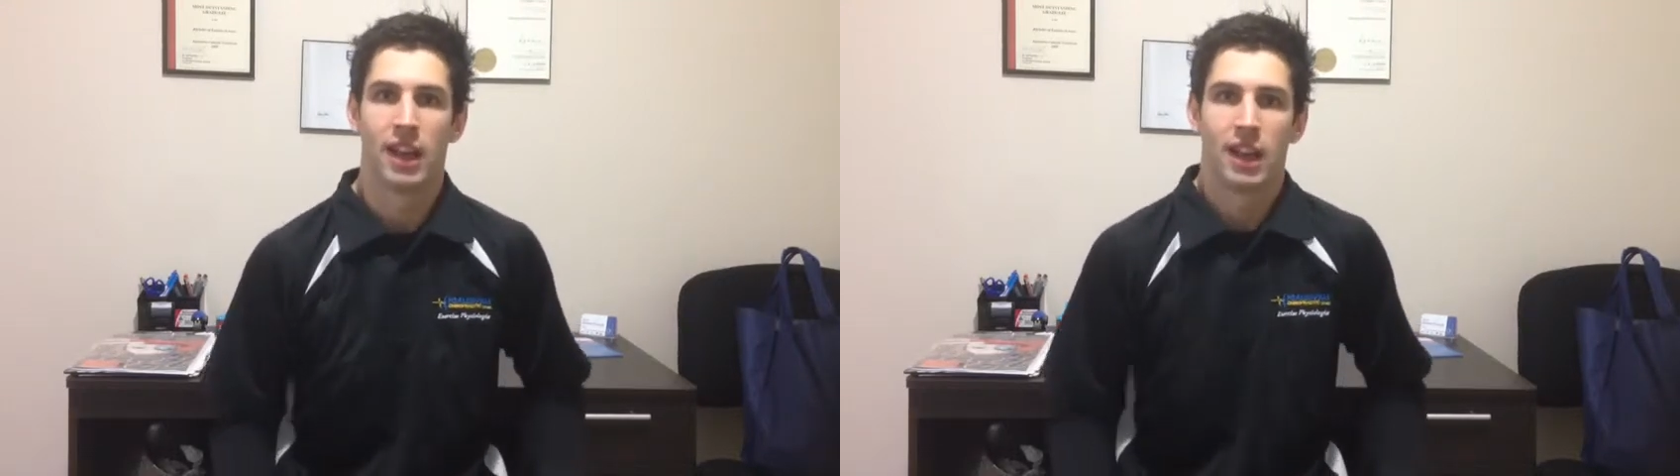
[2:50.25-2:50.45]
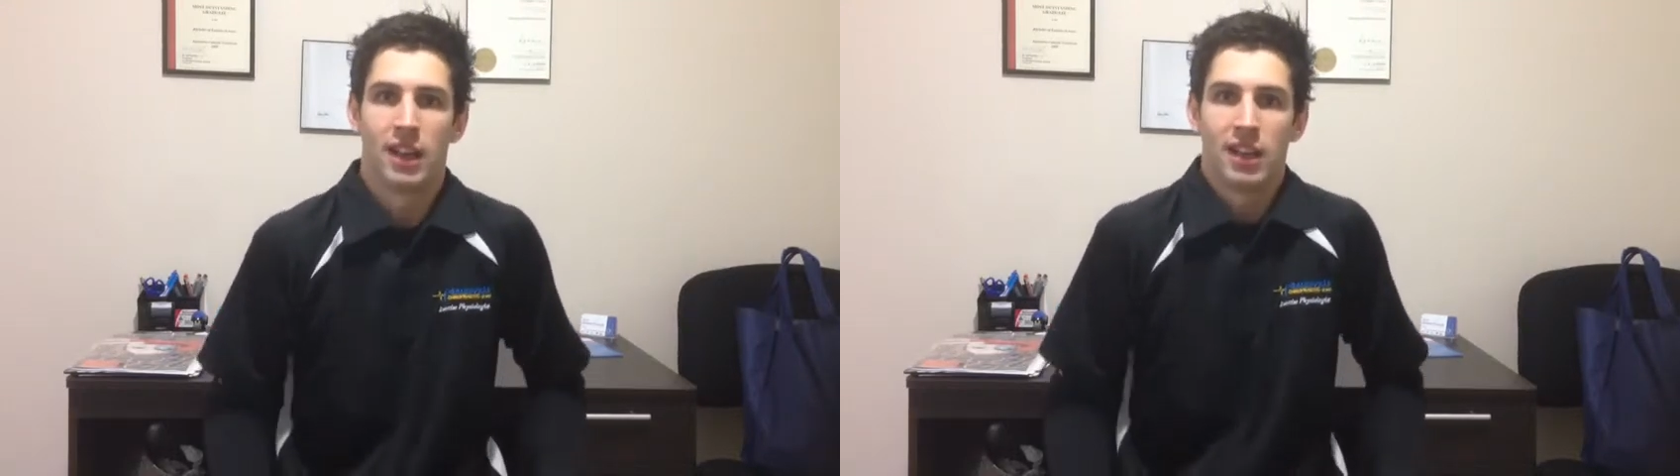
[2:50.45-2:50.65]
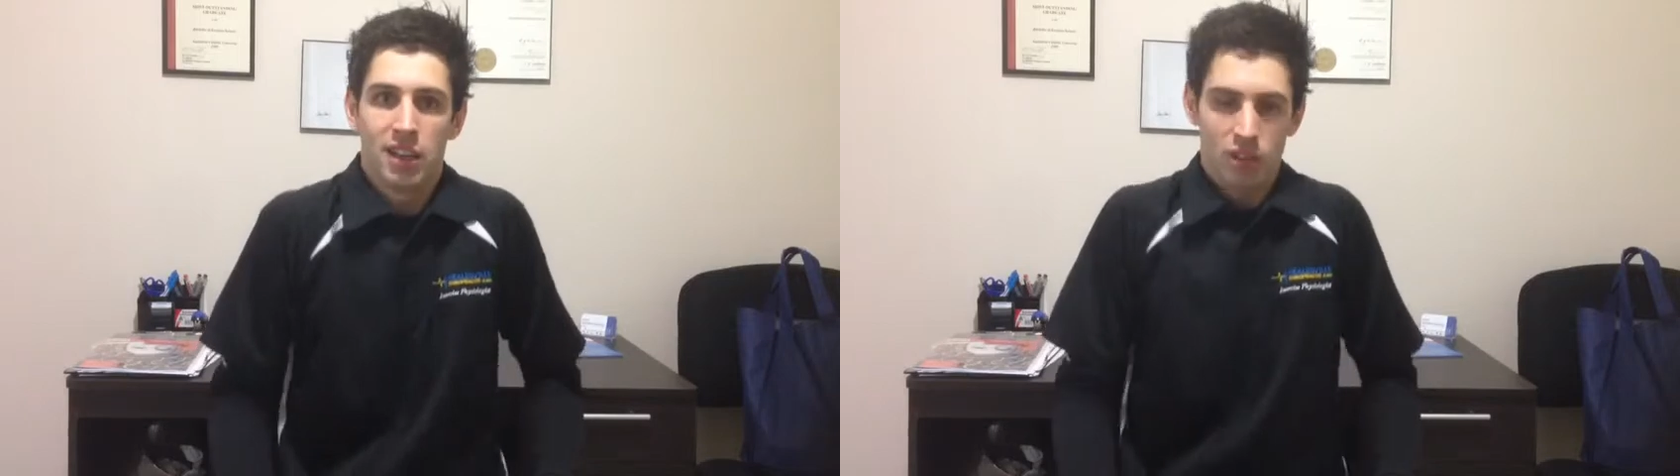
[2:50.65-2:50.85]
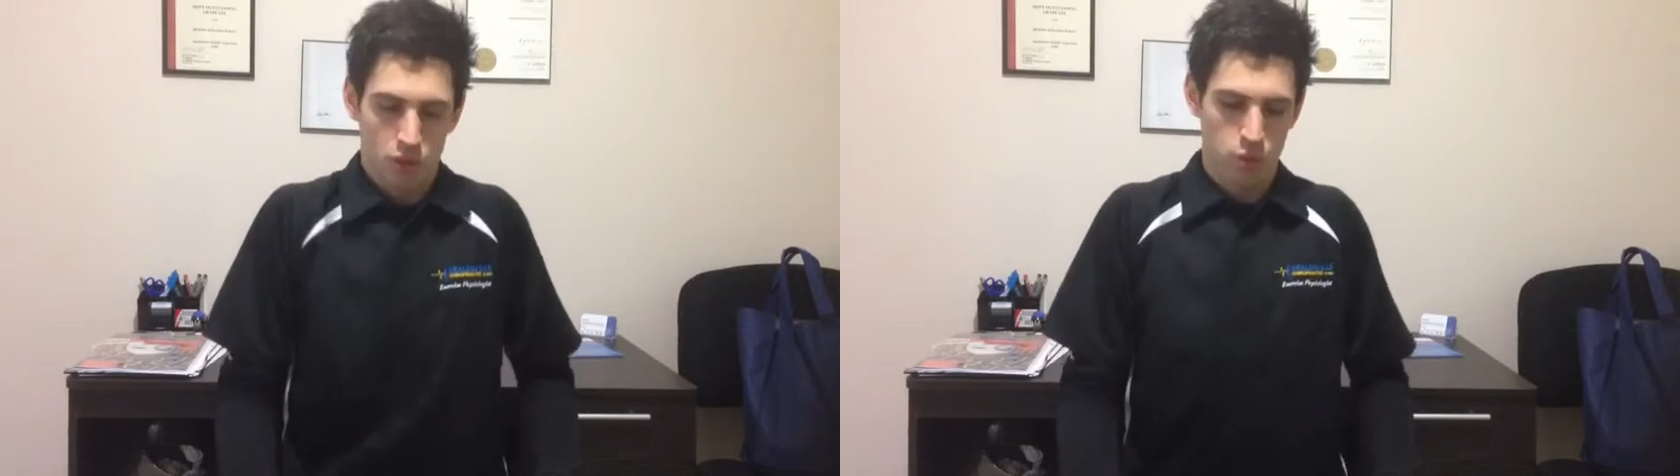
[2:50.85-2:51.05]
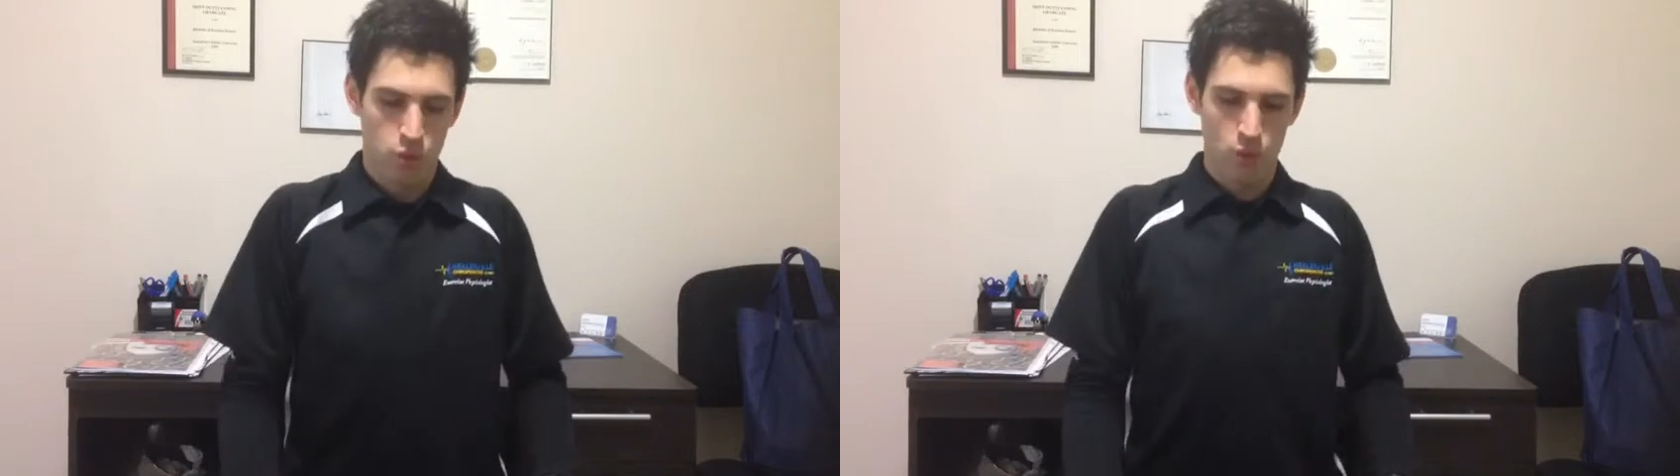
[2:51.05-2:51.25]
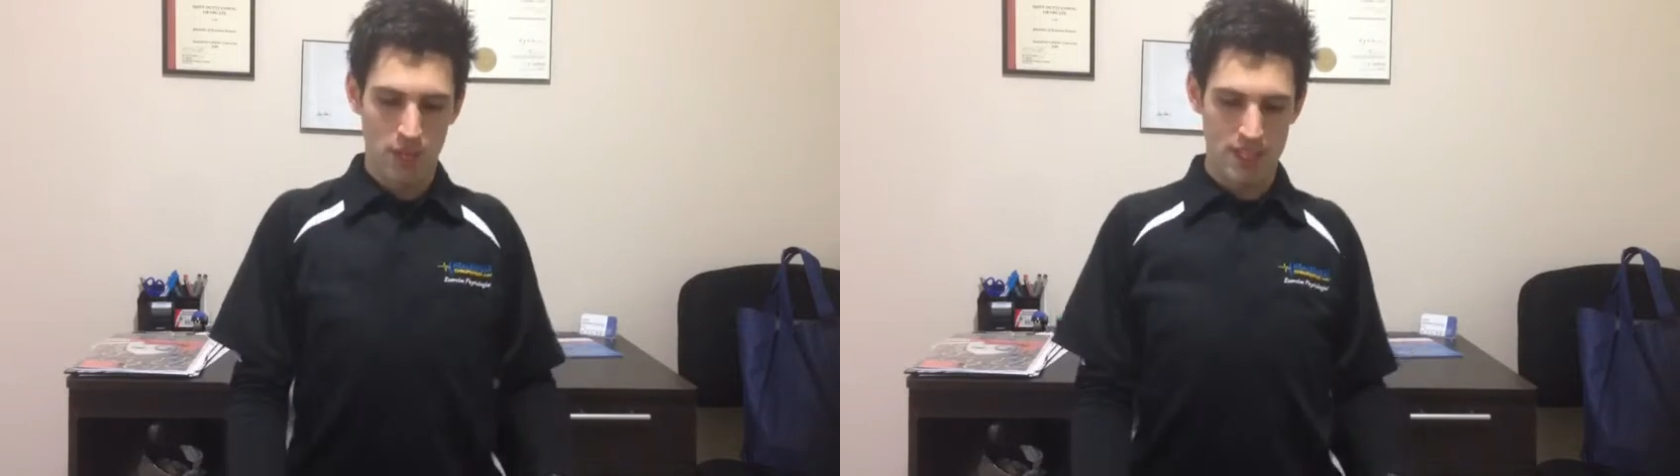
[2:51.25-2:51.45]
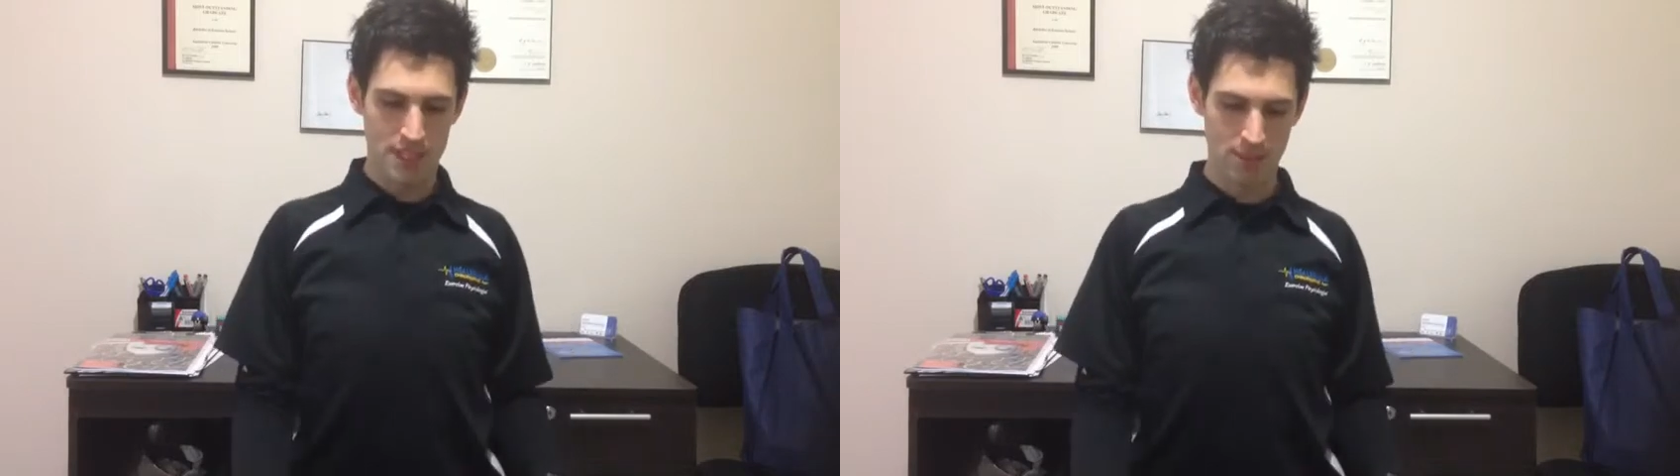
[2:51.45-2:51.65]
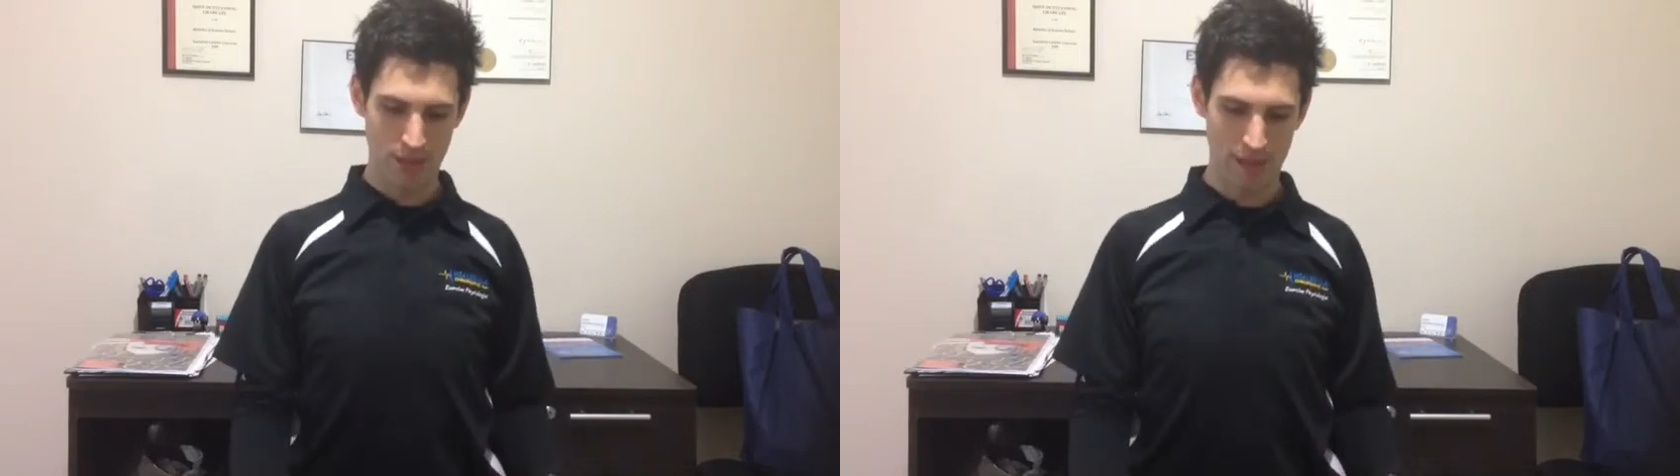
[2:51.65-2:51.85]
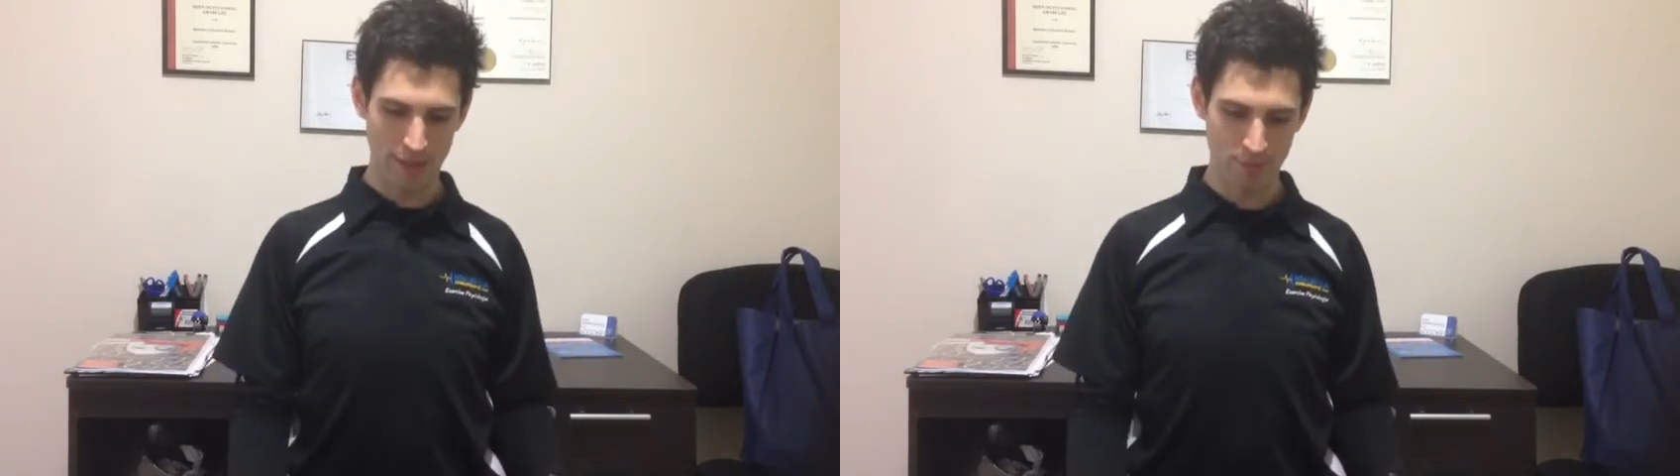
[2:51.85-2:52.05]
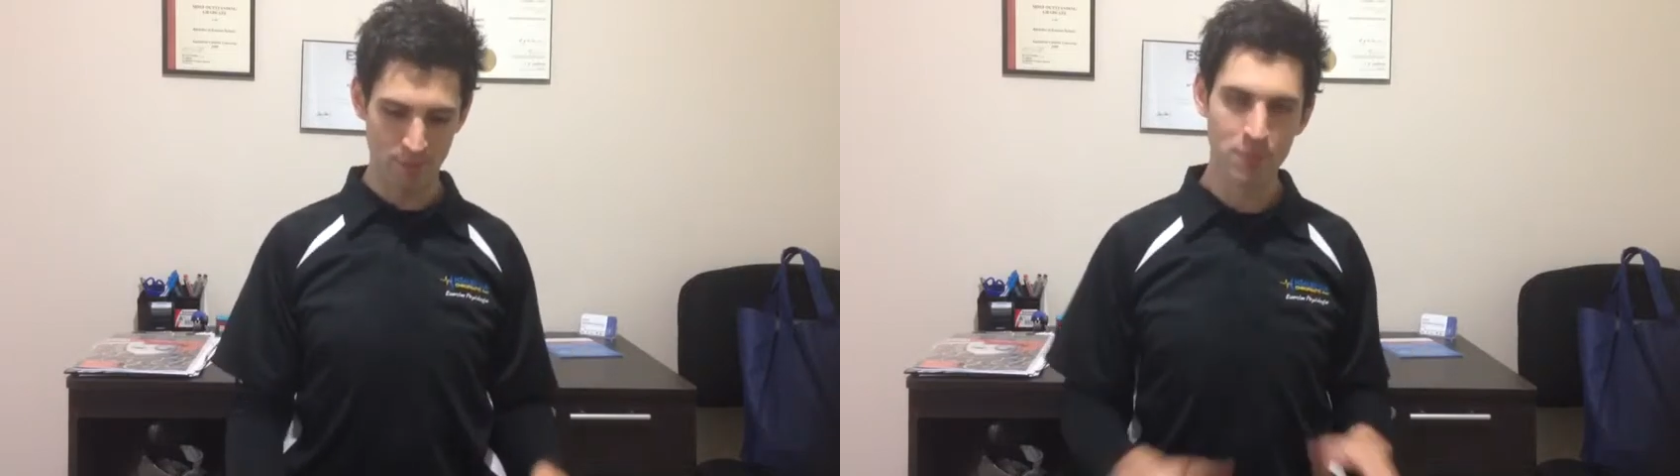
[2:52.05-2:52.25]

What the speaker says: and 20 back.